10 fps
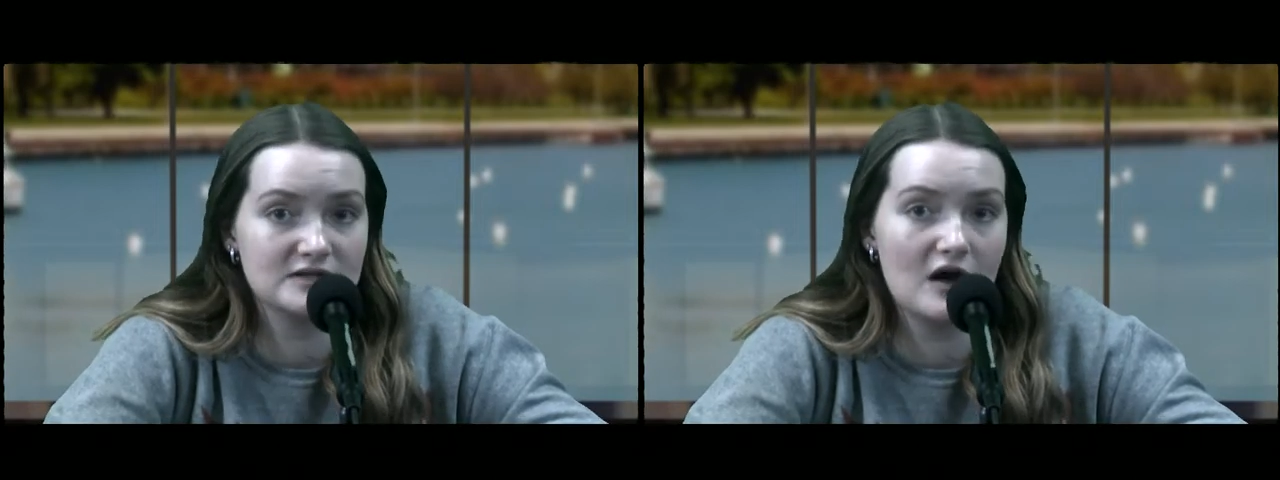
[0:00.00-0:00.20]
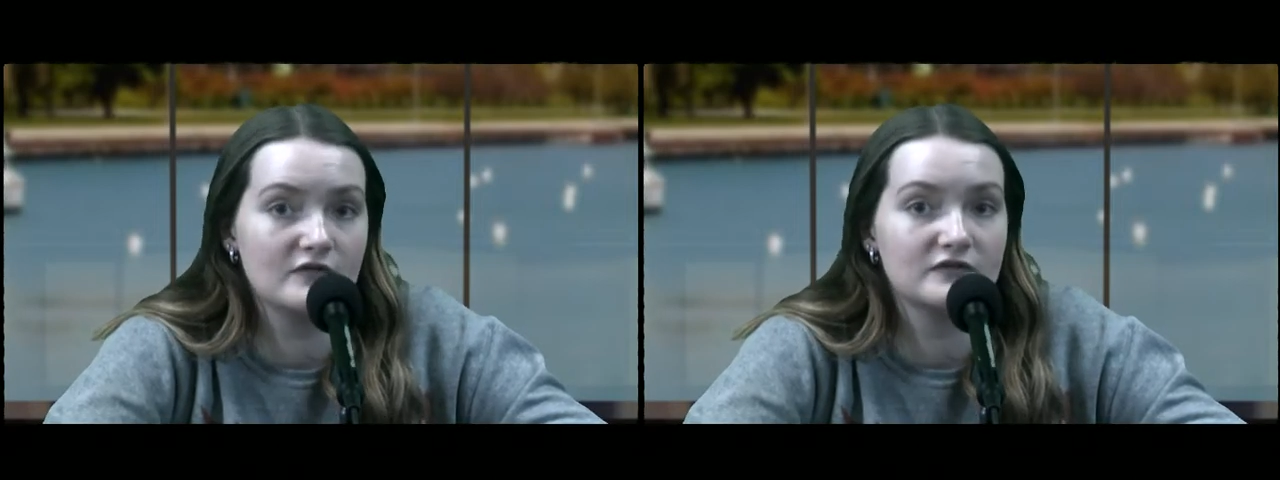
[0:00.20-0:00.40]

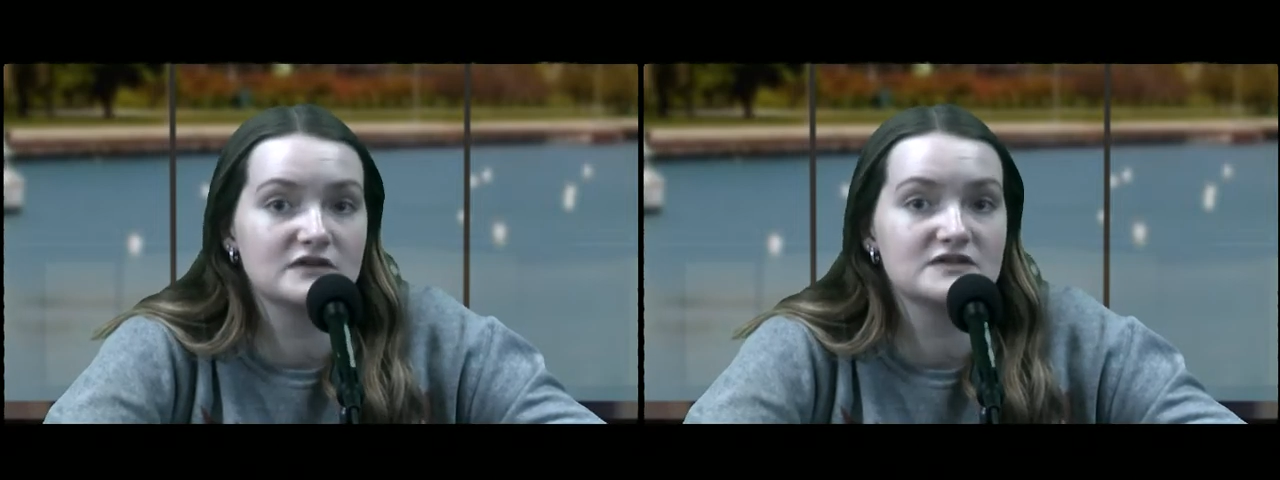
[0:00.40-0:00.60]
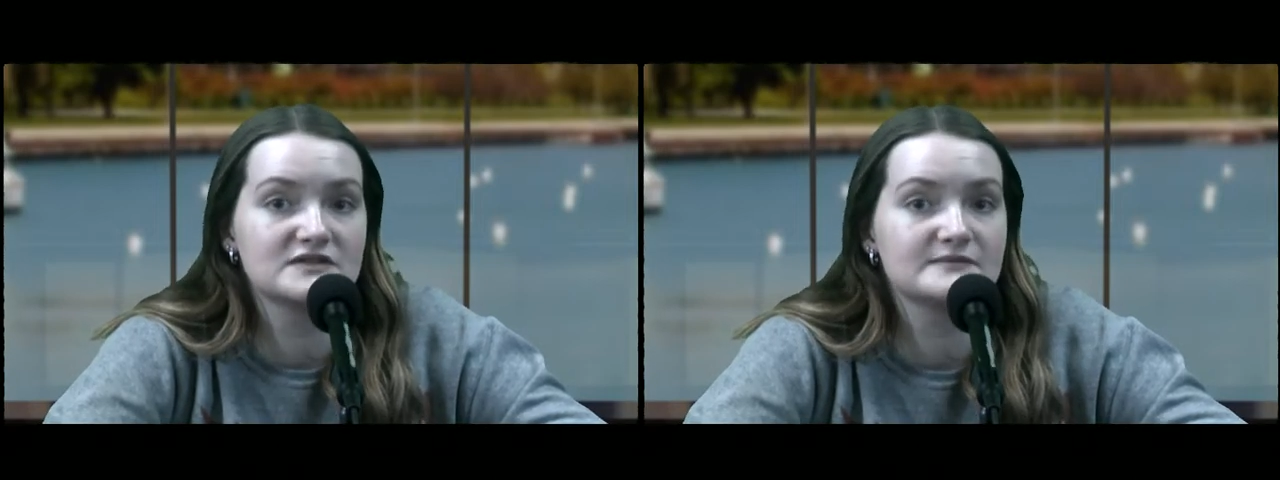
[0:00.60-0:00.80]

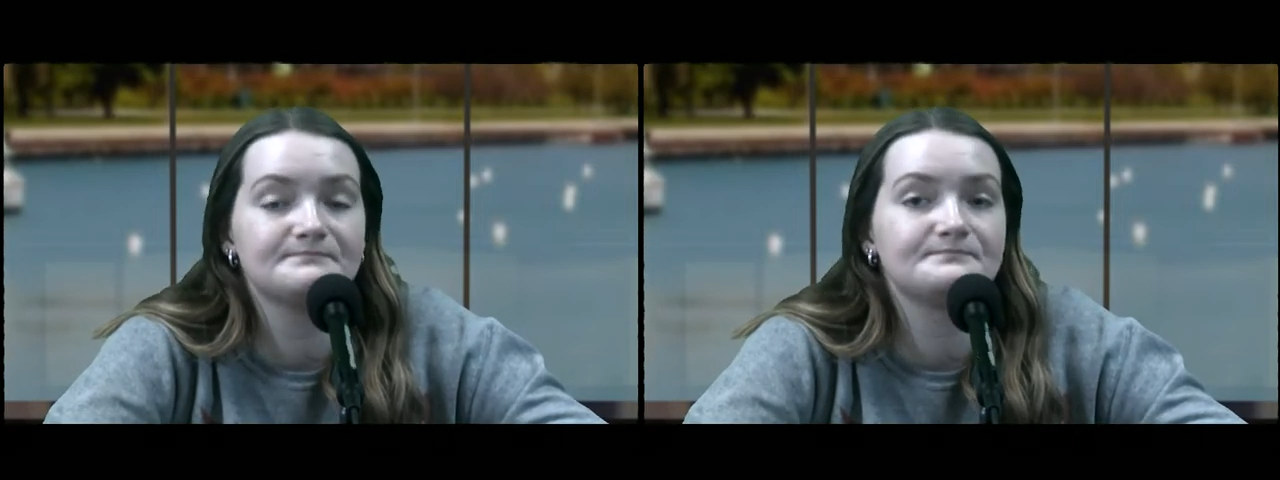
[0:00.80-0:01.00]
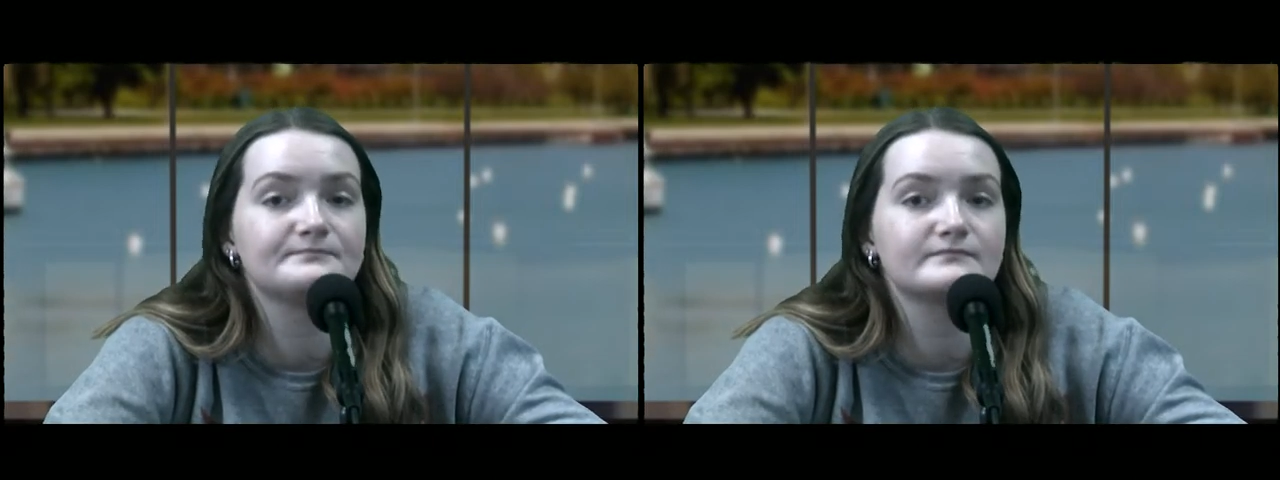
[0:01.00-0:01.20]
office.
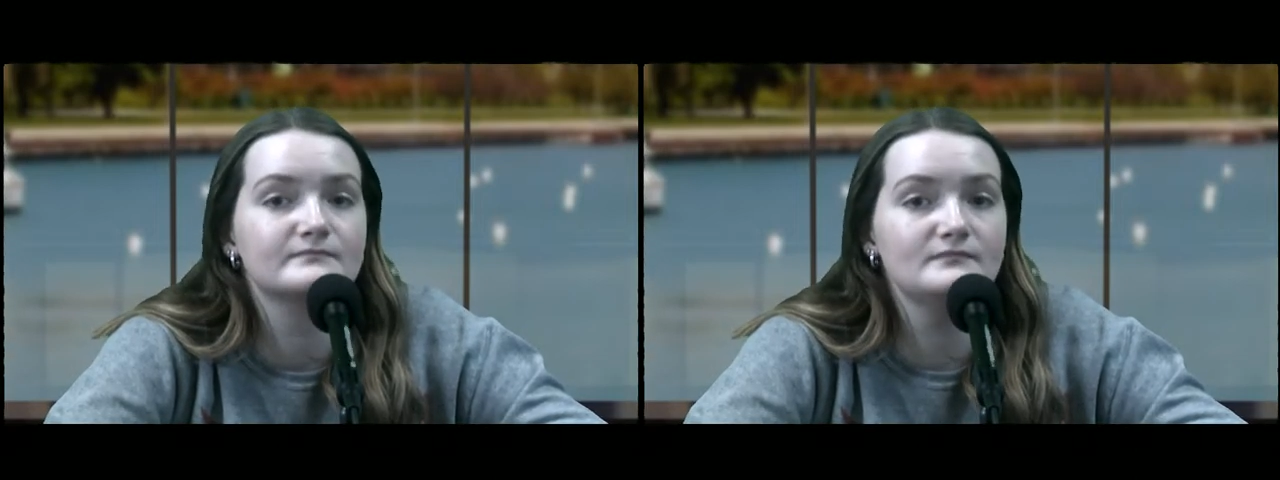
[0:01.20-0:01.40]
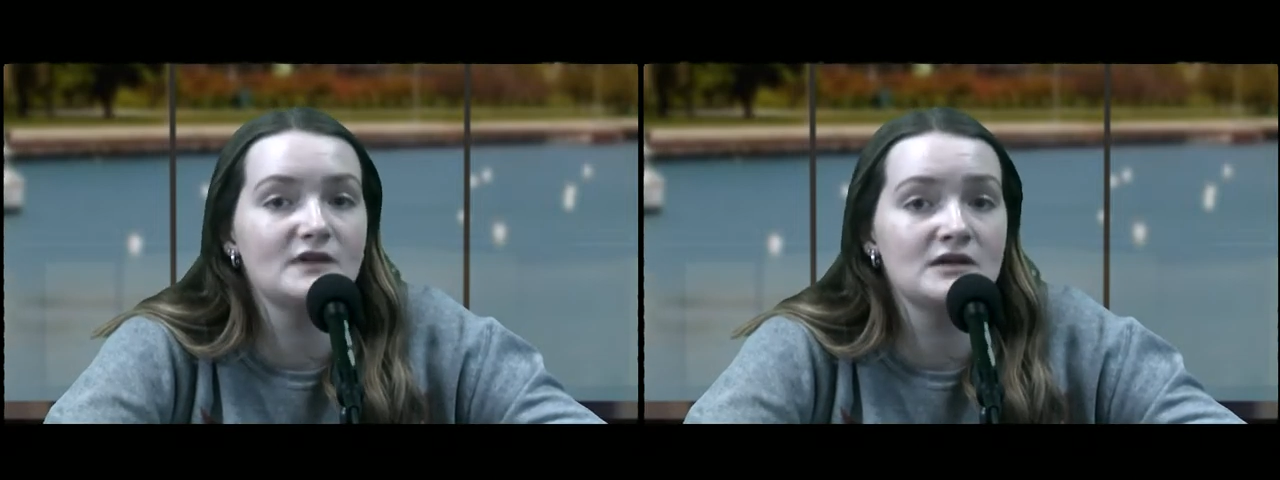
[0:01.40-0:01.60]

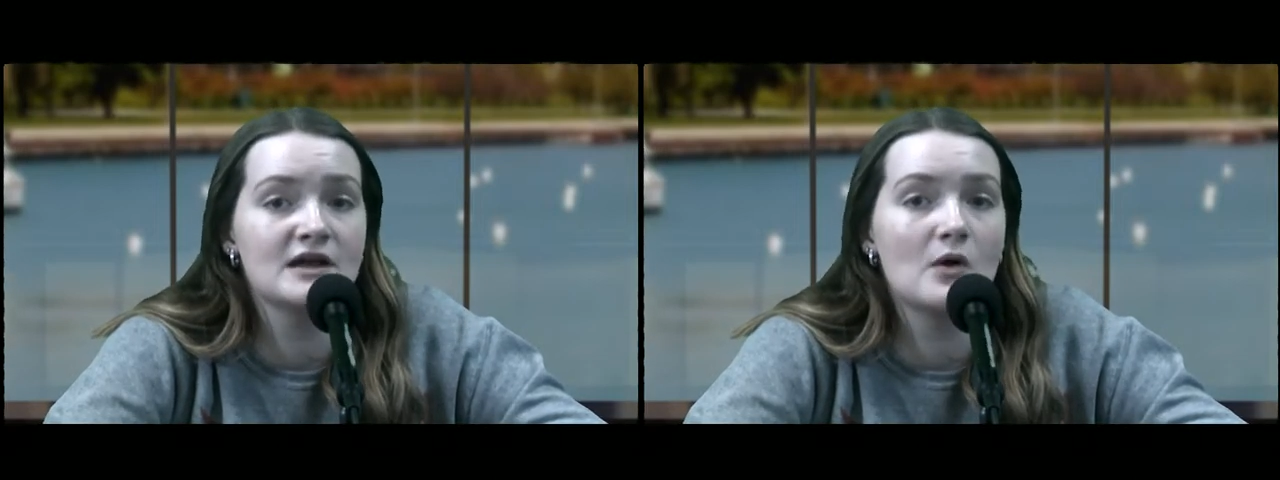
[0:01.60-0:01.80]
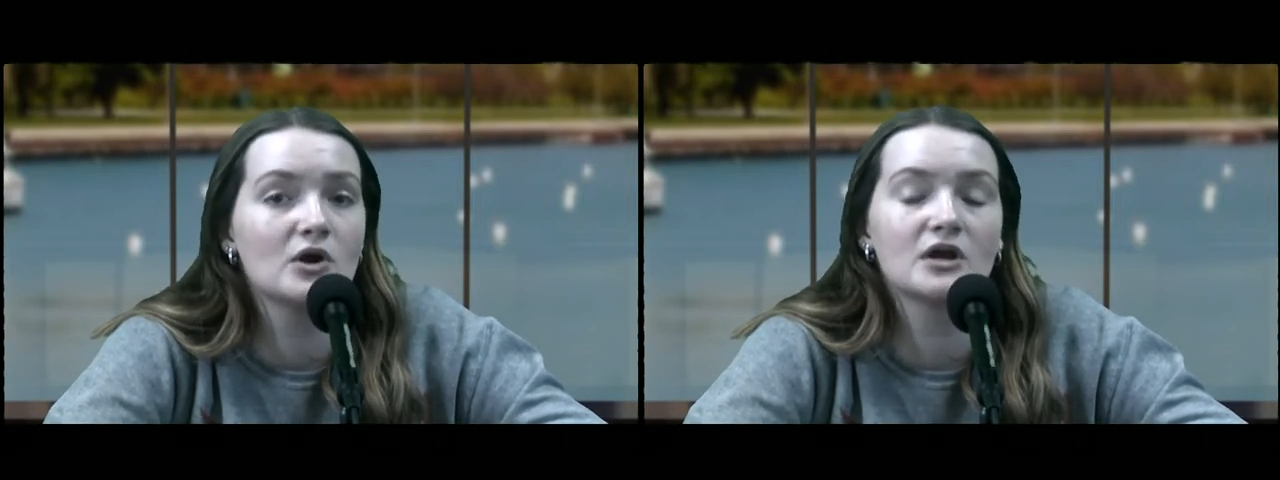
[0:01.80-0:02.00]

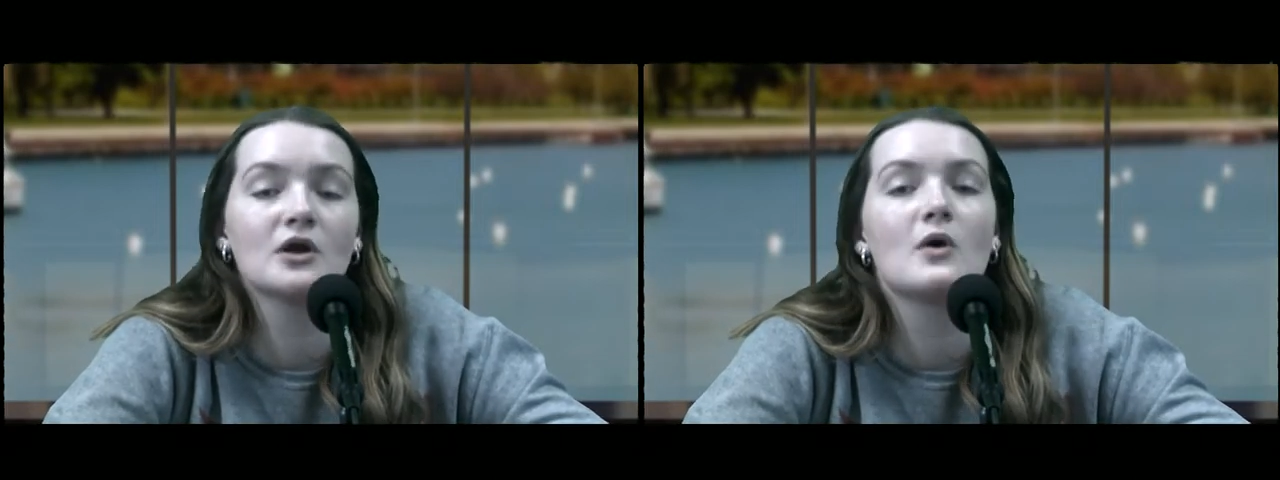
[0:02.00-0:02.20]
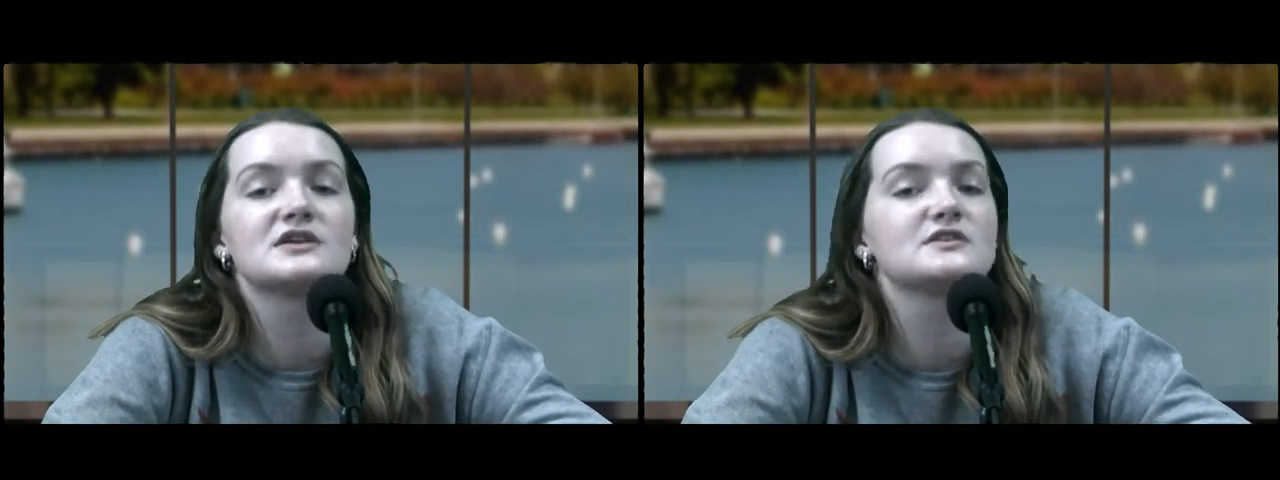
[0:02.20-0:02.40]
Now we're going to
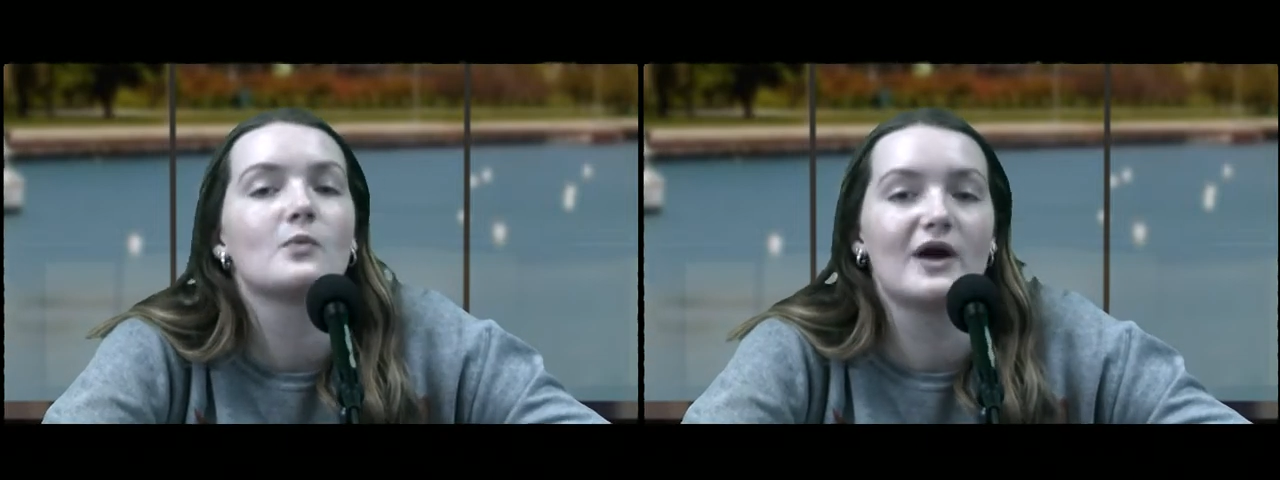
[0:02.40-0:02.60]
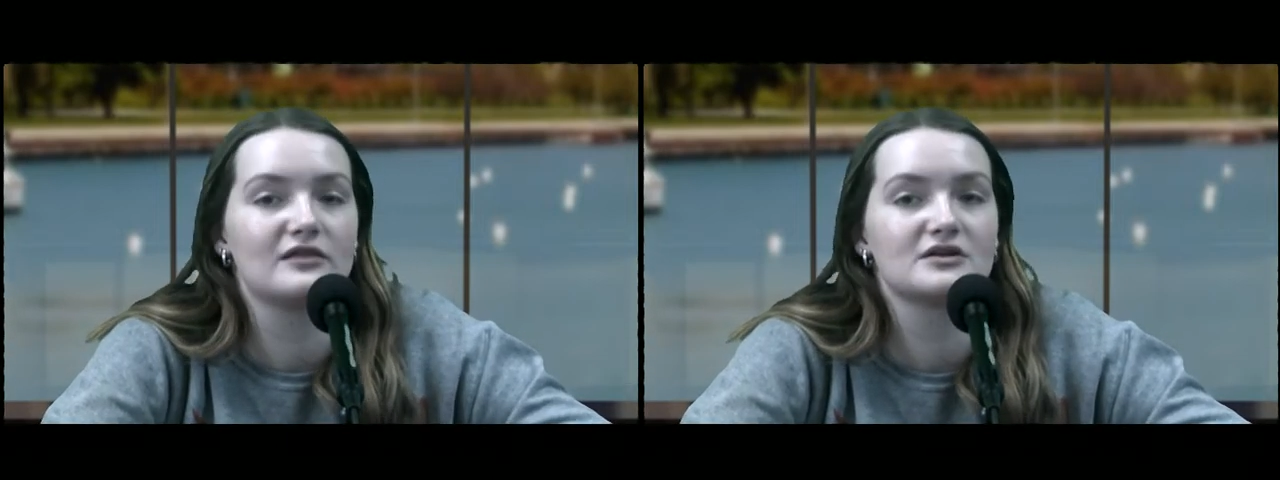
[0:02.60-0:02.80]
go on to
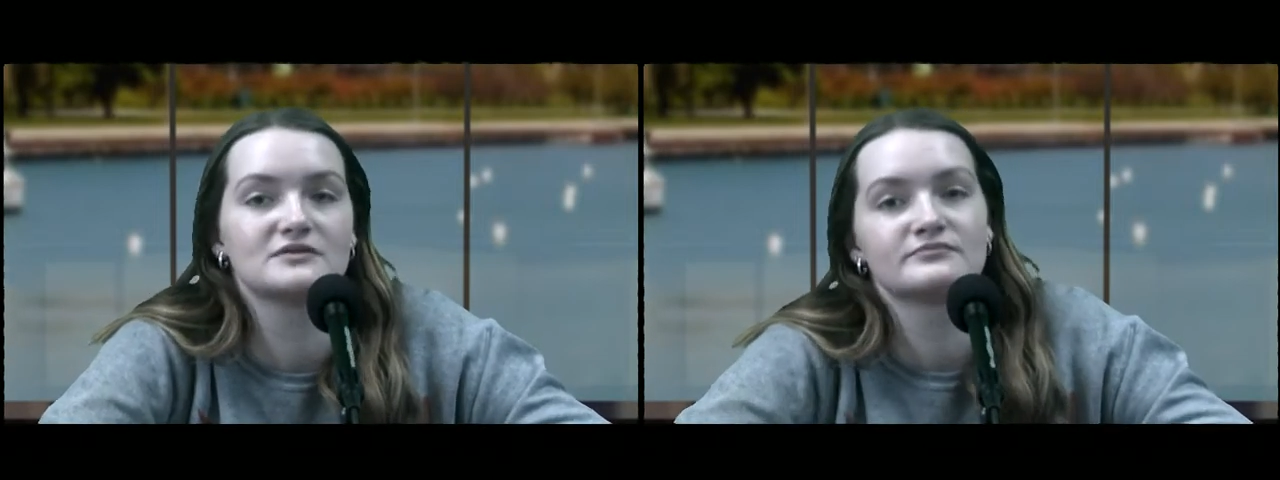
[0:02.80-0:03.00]
weather.